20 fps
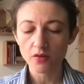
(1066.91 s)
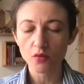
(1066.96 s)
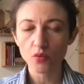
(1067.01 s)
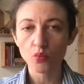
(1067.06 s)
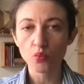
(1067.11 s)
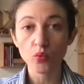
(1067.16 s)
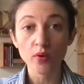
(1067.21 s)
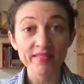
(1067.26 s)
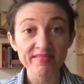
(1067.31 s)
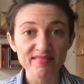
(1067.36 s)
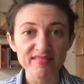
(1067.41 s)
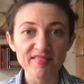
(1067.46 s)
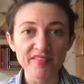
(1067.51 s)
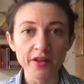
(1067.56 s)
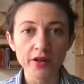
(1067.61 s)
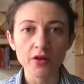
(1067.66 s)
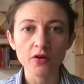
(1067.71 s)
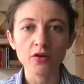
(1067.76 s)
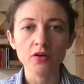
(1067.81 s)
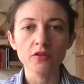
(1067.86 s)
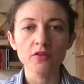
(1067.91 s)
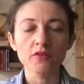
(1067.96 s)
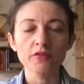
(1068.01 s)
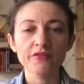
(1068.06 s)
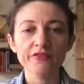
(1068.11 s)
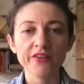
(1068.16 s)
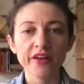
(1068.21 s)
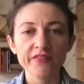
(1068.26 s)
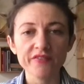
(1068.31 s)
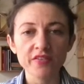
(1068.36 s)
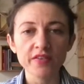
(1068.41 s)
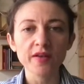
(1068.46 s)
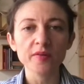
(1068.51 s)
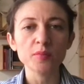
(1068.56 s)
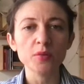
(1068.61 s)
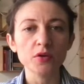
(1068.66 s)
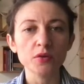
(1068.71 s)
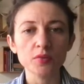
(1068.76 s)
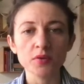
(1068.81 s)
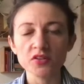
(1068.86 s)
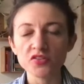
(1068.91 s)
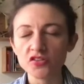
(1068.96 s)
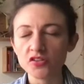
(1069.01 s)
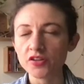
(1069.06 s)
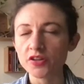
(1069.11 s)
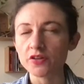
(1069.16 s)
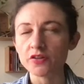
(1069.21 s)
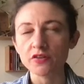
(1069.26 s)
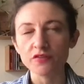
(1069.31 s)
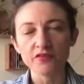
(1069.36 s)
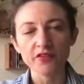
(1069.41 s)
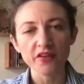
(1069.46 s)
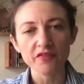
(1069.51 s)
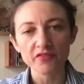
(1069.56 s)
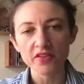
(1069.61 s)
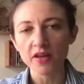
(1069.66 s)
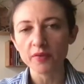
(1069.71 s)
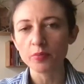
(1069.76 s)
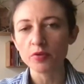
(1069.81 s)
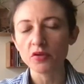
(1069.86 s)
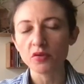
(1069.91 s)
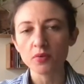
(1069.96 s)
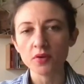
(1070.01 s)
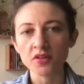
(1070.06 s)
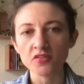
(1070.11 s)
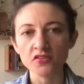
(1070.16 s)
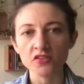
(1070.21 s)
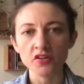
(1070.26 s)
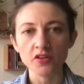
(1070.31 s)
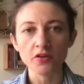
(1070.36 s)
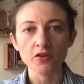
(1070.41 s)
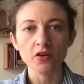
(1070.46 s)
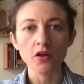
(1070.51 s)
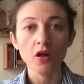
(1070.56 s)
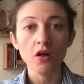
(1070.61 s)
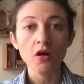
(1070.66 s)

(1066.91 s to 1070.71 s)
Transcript: 1 single, 5 double, 1 single, 5 double, 1 single,